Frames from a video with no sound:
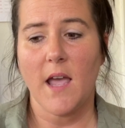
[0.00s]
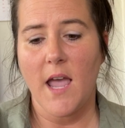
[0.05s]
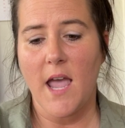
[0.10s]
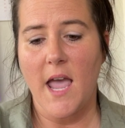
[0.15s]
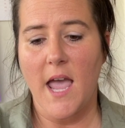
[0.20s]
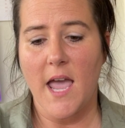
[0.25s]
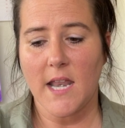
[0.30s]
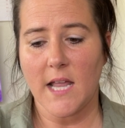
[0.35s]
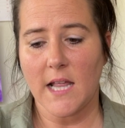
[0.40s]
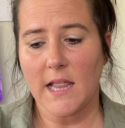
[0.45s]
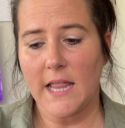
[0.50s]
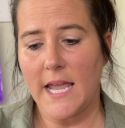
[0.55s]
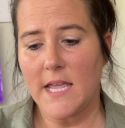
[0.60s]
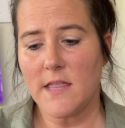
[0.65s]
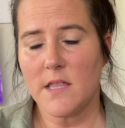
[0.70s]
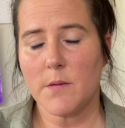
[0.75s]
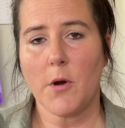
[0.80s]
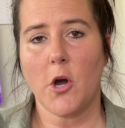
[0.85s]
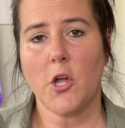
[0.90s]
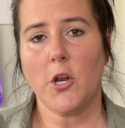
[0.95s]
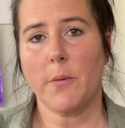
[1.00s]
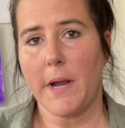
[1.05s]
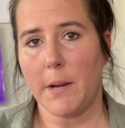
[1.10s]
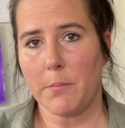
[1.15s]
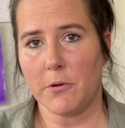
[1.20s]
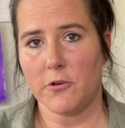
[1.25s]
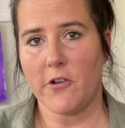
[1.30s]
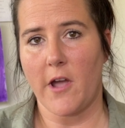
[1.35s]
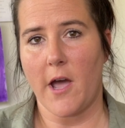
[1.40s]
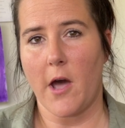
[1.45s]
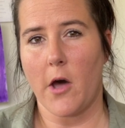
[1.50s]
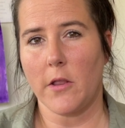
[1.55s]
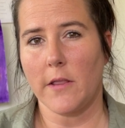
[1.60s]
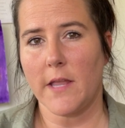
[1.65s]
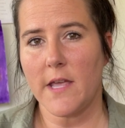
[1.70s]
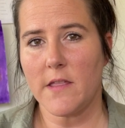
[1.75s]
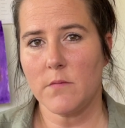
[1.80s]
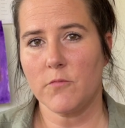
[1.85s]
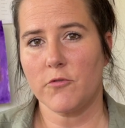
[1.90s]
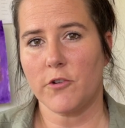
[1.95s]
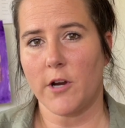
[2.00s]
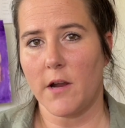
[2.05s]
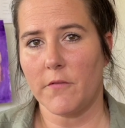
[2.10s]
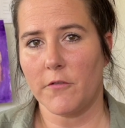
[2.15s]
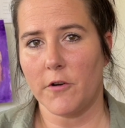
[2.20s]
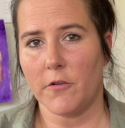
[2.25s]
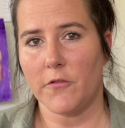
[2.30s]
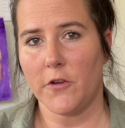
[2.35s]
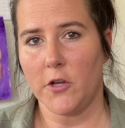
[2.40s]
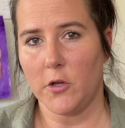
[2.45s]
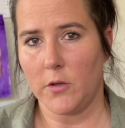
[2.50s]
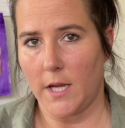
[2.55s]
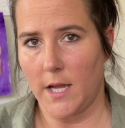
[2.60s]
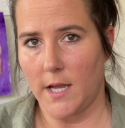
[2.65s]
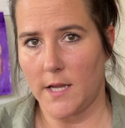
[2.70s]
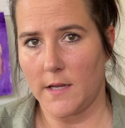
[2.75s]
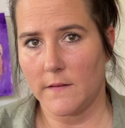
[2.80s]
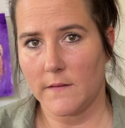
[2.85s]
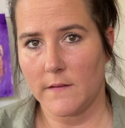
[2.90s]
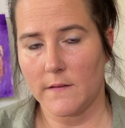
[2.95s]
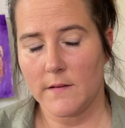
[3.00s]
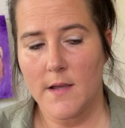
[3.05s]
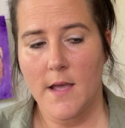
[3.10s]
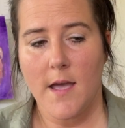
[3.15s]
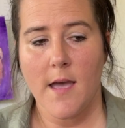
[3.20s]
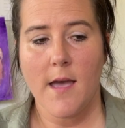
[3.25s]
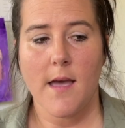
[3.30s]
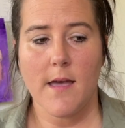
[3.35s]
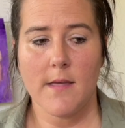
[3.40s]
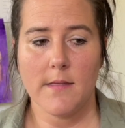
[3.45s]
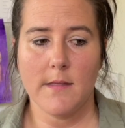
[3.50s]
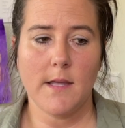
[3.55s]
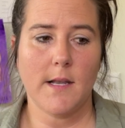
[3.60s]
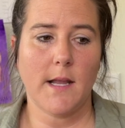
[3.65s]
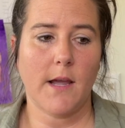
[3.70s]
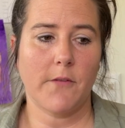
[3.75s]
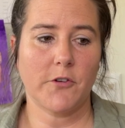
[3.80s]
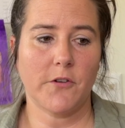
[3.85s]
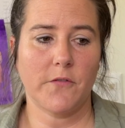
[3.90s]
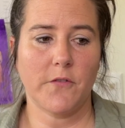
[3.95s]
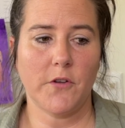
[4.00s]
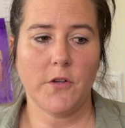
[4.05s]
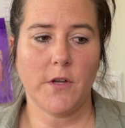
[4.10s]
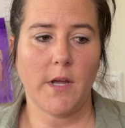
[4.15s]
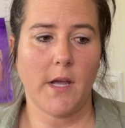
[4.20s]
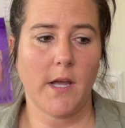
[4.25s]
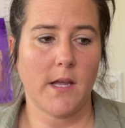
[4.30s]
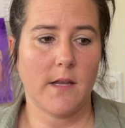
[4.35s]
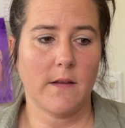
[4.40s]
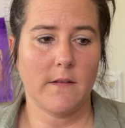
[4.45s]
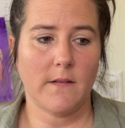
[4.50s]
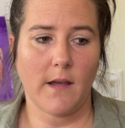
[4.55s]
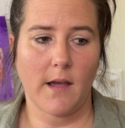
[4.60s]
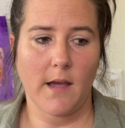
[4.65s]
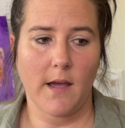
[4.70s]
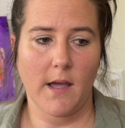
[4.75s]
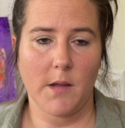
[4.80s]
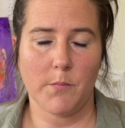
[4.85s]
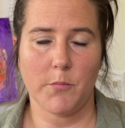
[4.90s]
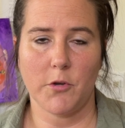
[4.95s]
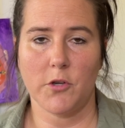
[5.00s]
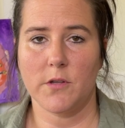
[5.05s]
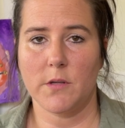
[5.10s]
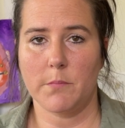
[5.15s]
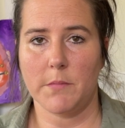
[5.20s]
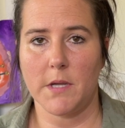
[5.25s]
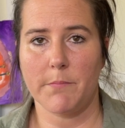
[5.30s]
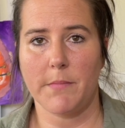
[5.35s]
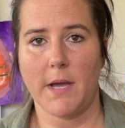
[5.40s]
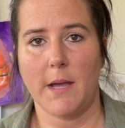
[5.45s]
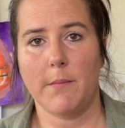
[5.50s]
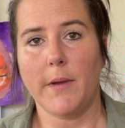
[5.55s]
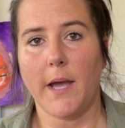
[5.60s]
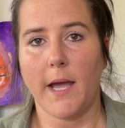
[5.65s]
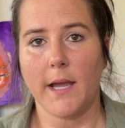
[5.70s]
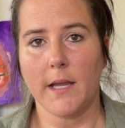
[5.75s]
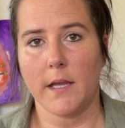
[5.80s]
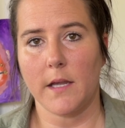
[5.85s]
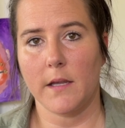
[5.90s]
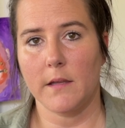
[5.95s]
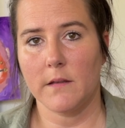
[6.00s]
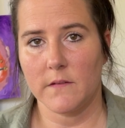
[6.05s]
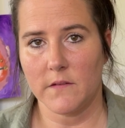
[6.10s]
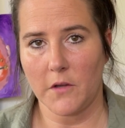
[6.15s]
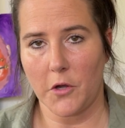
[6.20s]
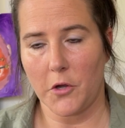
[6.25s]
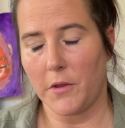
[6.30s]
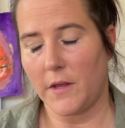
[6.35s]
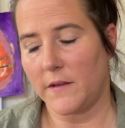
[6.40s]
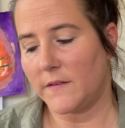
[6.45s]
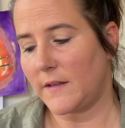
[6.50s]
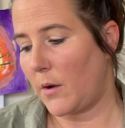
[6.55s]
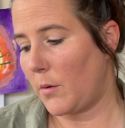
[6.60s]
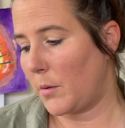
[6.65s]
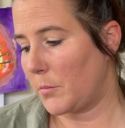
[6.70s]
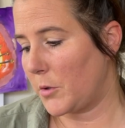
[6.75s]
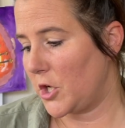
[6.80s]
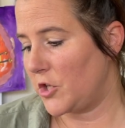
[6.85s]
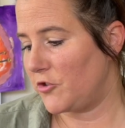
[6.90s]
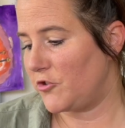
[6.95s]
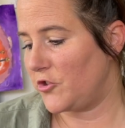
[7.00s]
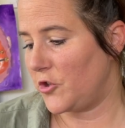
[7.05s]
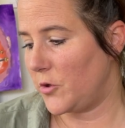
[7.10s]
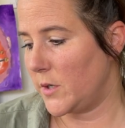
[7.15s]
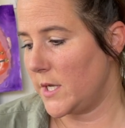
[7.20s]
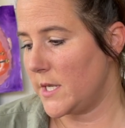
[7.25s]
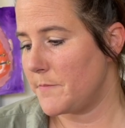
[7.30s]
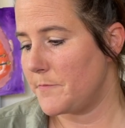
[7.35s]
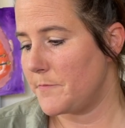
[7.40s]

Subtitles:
and I laid them on a paper towel and let them dry for a few days. And then after a few days, I put them in my baggie. So that's how I'm gonna do it.